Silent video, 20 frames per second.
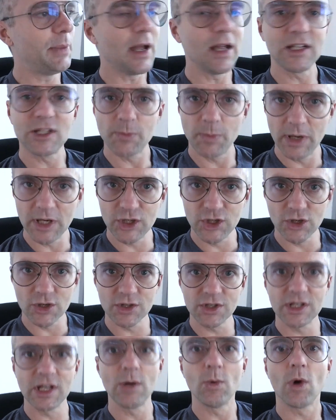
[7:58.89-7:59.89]
paints
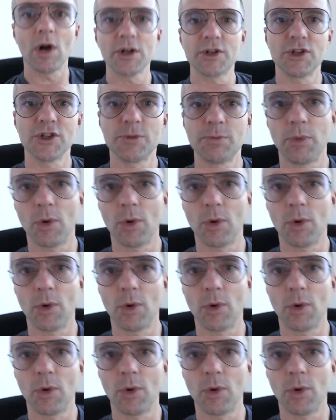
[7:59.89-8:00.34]
pictures. He watches